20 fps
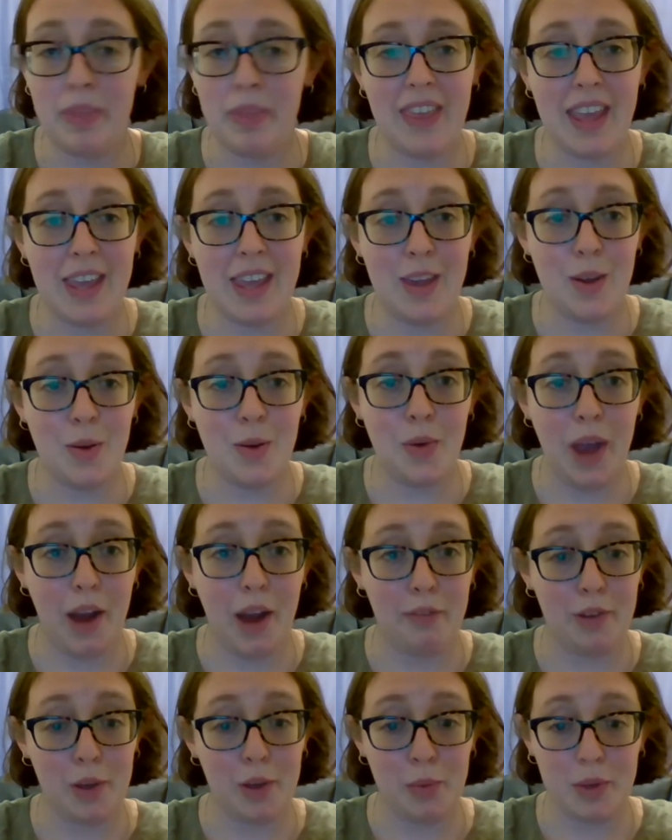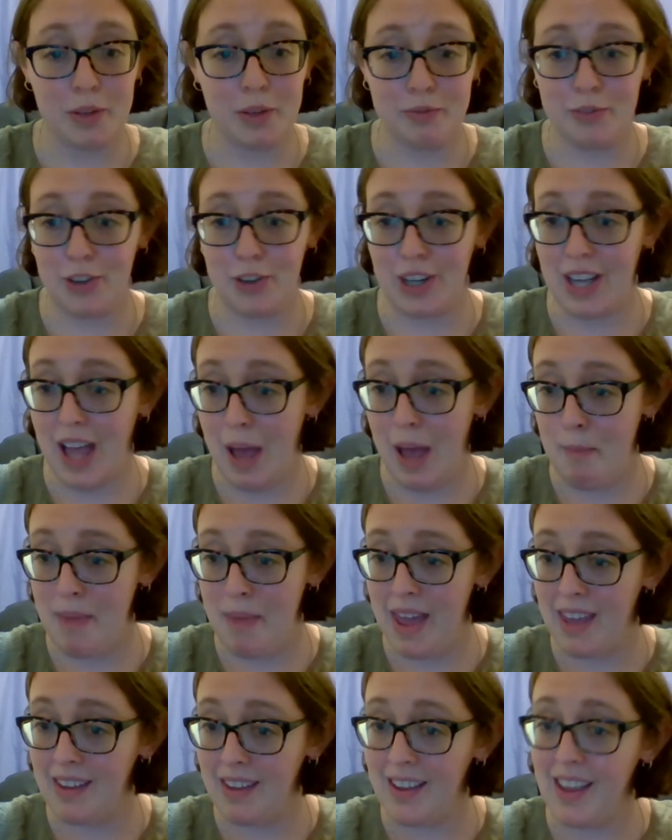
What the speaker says: Thank you everyone for coming,